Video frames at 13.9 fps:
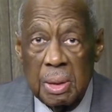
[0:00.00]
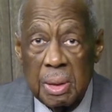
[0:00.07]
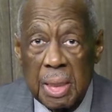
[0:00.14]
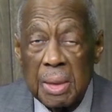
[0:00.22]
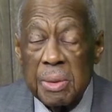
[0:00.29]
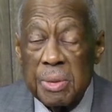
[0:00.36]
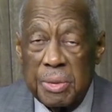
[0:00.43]

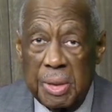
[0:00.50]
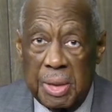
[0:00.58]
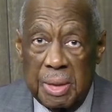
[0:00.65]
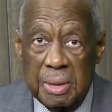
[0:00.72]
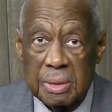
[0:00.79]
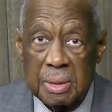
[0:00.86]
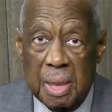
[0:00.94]
and other
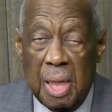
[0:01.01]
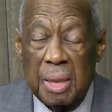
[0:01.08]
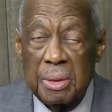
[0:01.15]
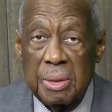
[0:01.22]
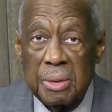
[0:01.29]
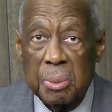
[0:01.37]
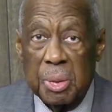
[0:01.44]
things on
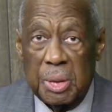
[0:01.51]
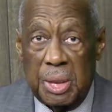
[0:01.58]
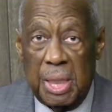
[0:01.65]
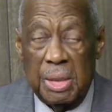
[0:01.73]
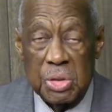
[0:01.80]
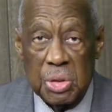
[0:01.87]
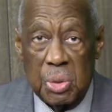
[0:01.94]
The Bernie
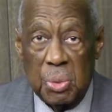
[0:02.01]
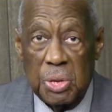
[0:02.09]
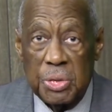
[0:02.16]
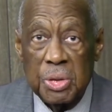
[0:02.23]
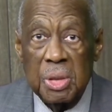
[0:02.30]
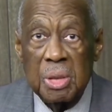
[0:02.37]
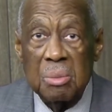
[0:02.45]
Hayes Show
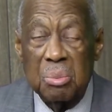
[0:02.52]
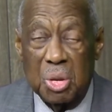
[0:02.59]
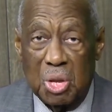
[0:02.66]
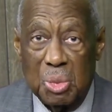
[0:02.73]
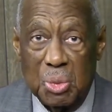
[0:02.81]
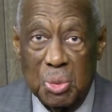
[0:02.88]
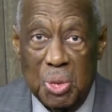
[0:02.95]
with
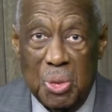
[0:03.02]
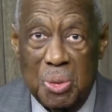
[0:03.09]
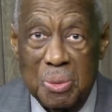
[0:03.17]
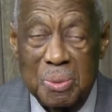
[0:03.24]
Bill Monroe.